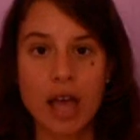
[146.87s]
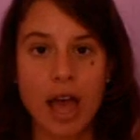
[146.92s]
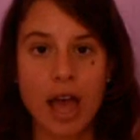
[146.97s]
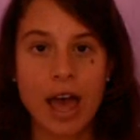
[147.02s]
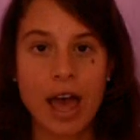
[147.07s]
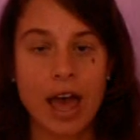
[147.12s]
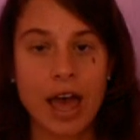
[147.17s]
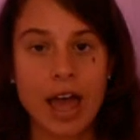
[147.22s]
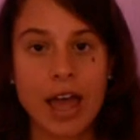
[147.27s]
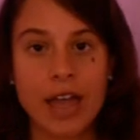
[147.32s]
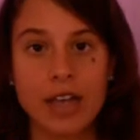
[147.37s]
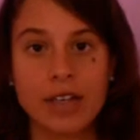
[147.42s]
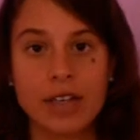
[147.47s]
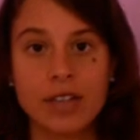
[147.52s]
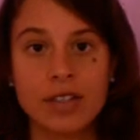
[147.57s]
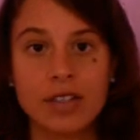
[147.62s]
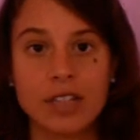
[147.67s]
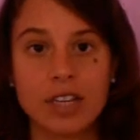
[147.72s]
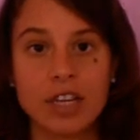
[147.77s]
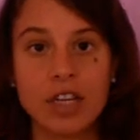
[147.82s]
and
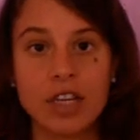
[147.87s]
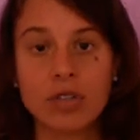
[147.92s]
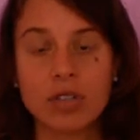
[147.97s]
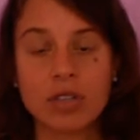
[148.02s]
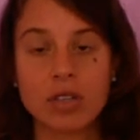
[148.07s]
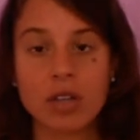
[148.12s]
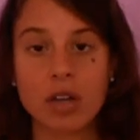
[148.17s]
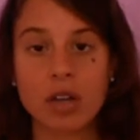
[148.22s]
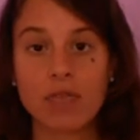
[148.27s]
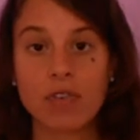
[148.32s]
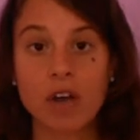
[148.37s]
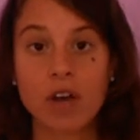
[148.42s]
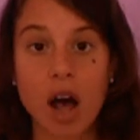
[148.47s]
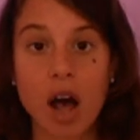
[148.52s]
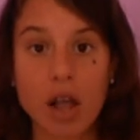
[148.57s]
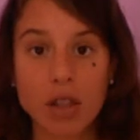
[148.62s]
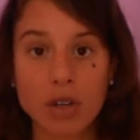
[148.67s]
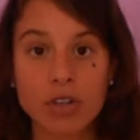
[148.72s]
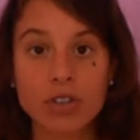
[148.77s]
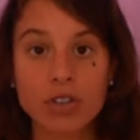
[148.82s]
he uses a lot of
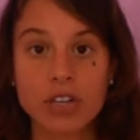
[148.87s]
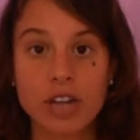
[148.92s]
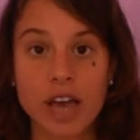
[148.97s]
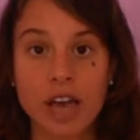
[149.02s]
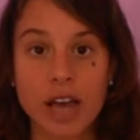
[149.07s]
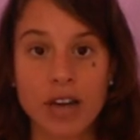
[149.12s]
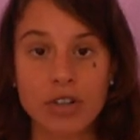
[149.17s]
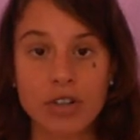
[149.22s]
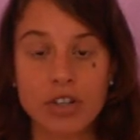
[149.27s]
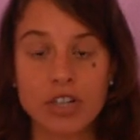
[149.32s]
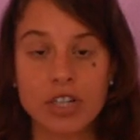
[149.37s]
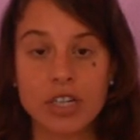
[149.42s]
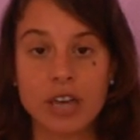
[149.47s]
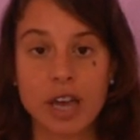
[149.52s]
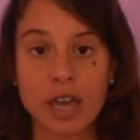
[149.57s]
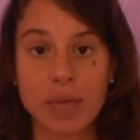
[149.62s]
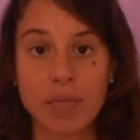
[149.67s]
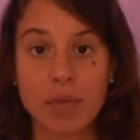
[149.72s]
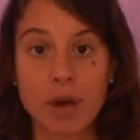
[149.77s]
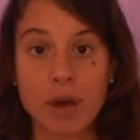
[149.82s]
colors and energy
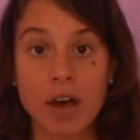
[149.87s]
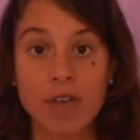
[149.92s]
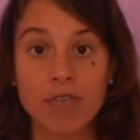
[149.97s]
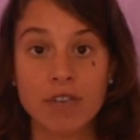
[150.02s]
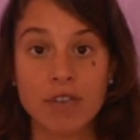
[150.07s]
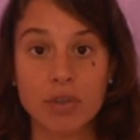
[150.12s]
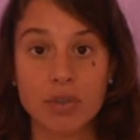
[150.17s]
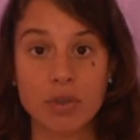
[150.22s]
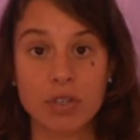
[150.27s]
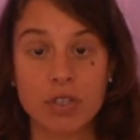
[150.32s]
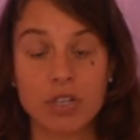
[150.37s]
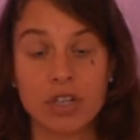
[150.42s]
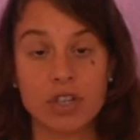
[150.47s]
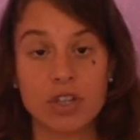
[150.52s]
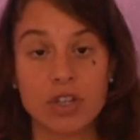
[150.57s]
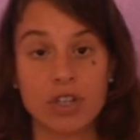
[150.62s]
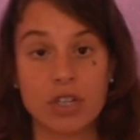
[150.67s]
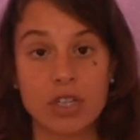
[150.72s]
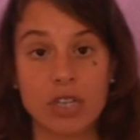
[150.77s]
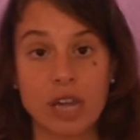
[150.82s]
type
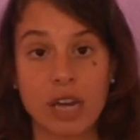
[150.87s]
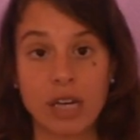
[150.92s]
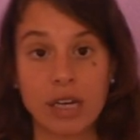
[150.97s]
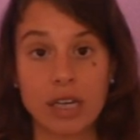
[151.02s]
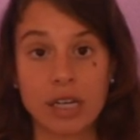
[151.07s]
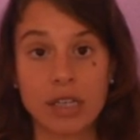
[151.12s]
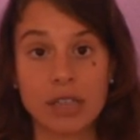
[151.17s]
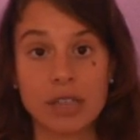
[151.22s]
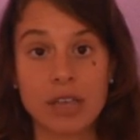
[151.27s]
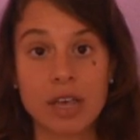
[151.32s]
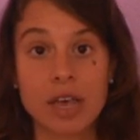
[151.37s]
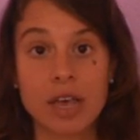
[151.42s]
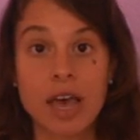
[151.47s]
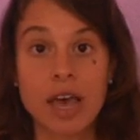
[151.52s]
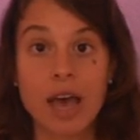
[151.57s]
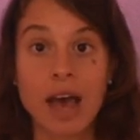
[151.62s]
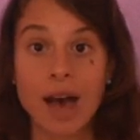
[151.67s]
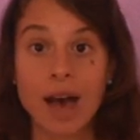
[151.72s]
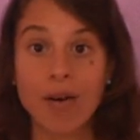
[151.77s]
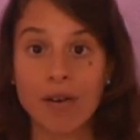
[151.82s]
visualization techniques.
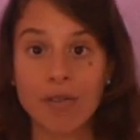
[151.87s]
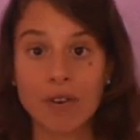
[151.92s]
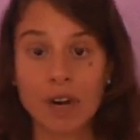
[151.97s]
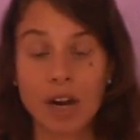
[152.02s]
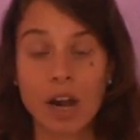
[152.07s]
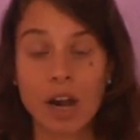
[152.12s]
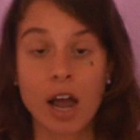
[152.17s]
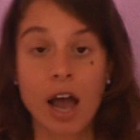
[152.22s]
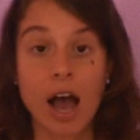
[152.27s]
However,